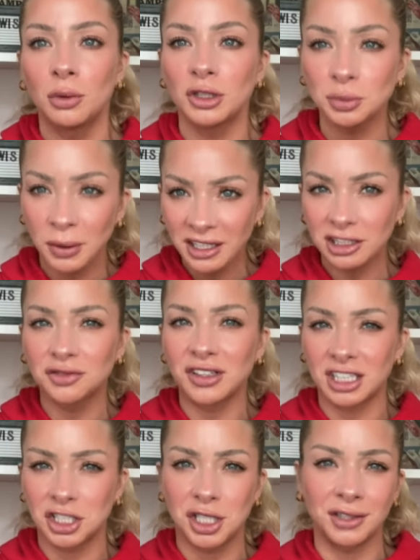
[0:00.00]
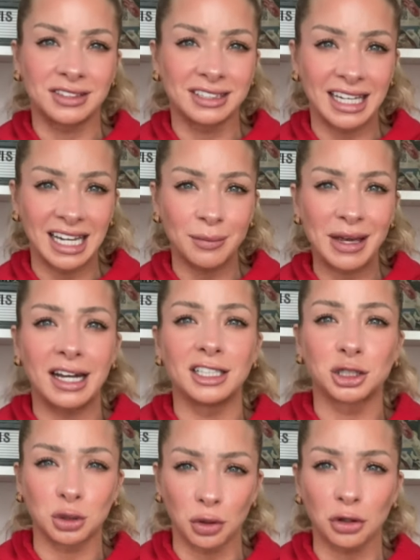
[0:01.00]
which players fit the Chiefs scheme and
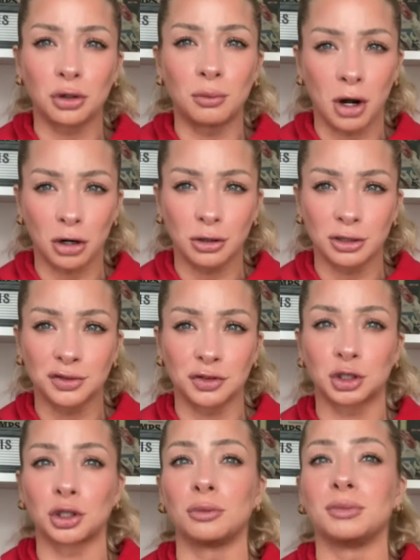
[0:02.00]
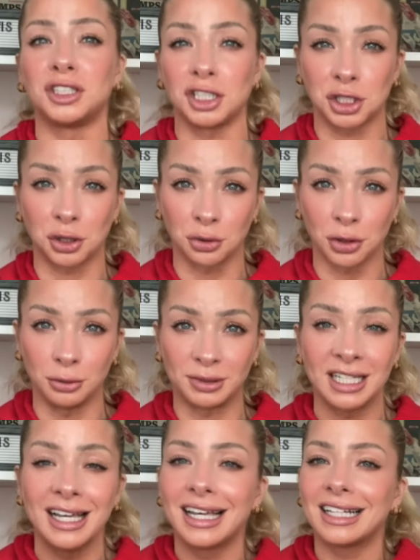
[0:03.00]
historical markers for certain position
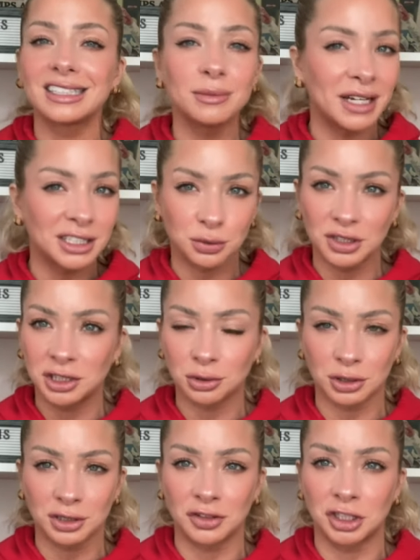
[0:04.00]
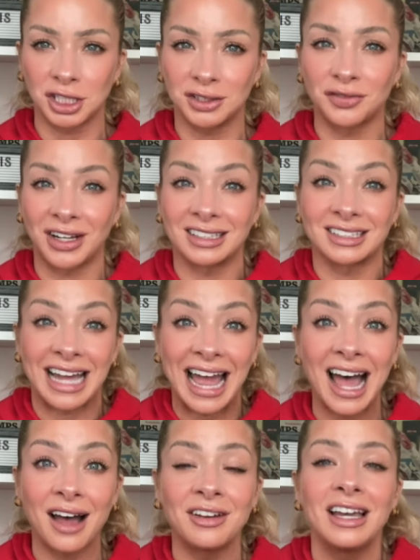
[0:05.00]
groups. It's the best resource for Chiefs fans to
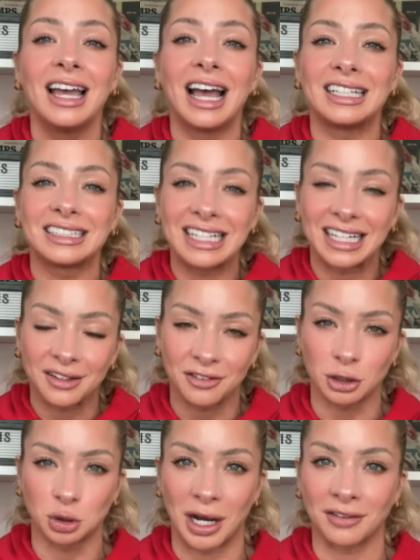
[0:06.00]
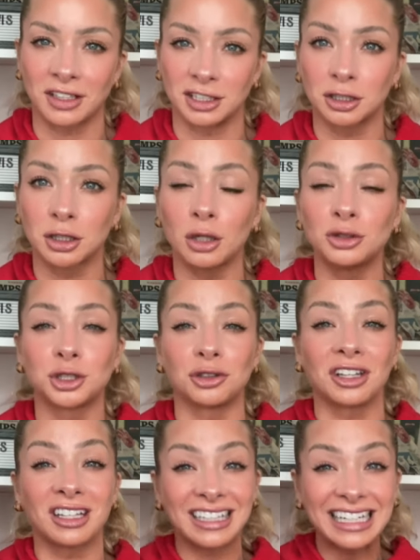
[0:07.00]
have as the NFL draft gets closer.
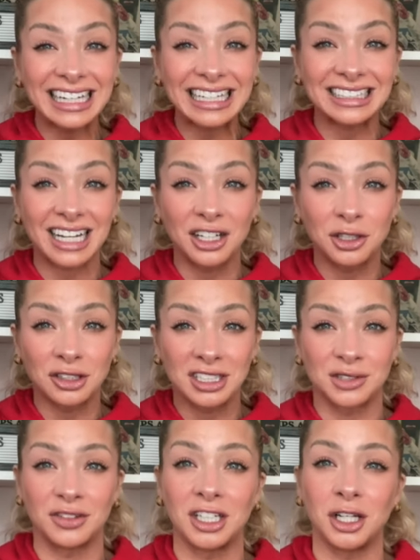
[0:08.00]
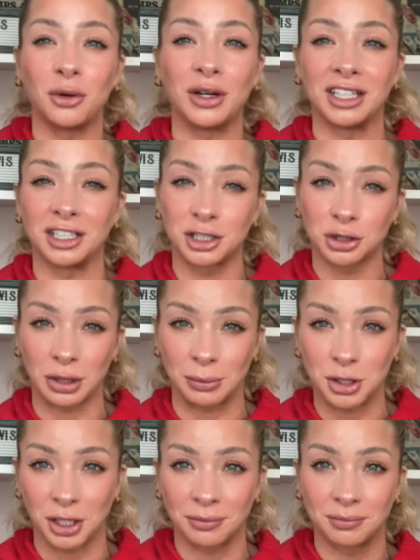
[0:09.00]
The link is under this video in the
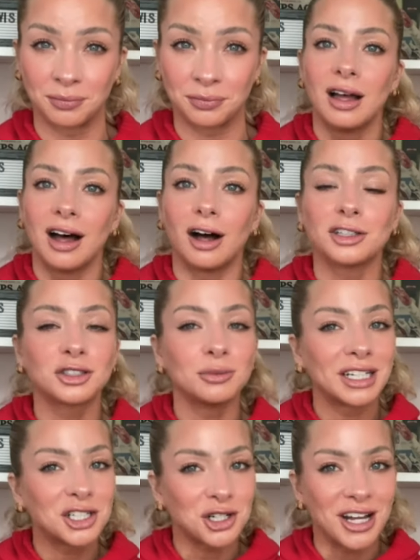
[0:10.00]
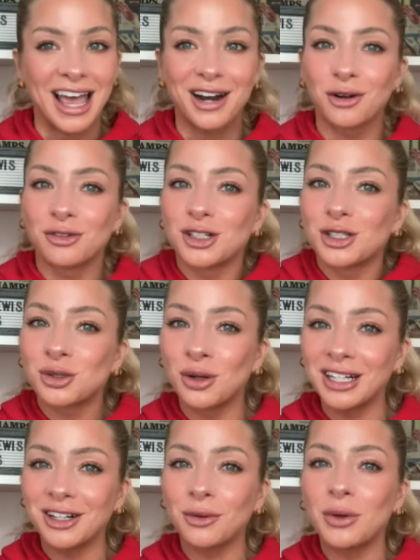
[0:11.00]
description. Also, make sure you head over to
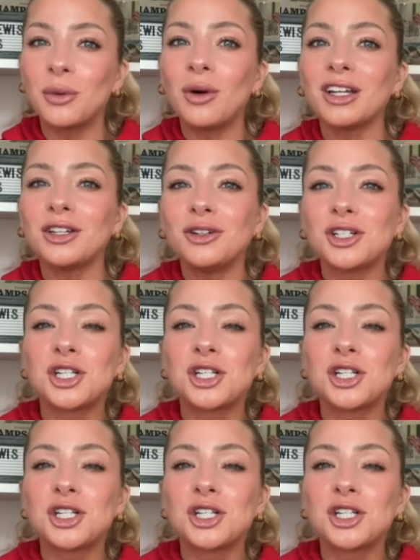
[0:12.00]
Twitter. We want you to